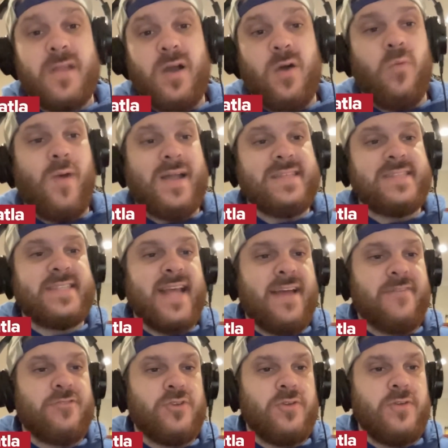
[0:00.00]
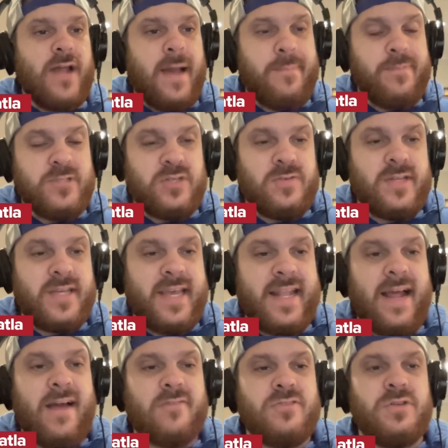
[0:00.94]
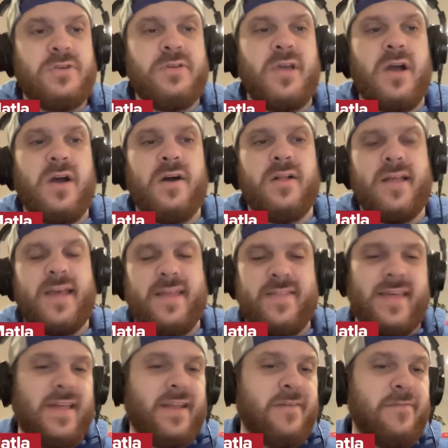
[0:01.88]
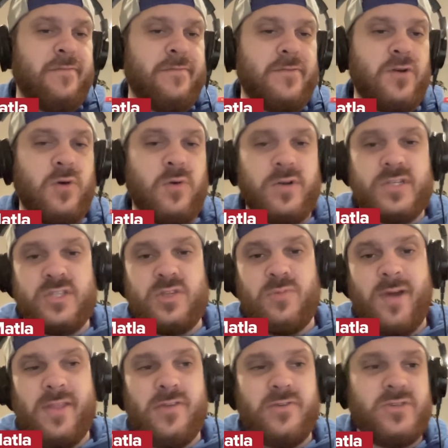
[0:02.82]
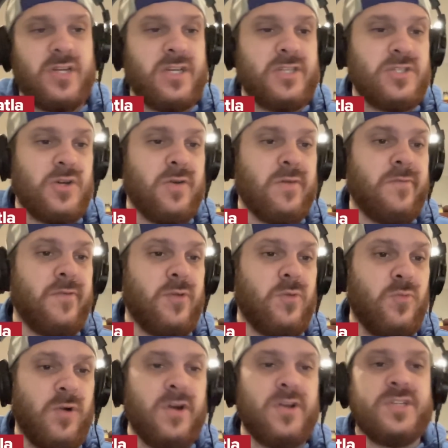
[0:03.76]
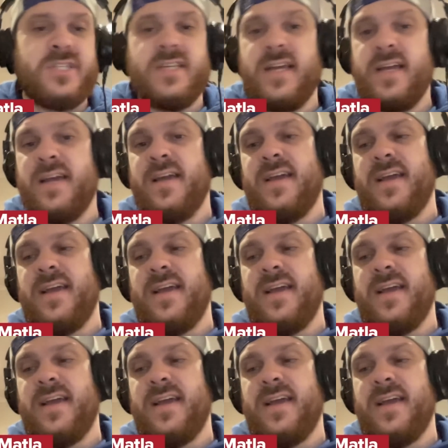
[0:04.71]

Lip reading: a Wednesday afternoon episode to get out to y'all, and then, of course, the weather took a turn for the worst,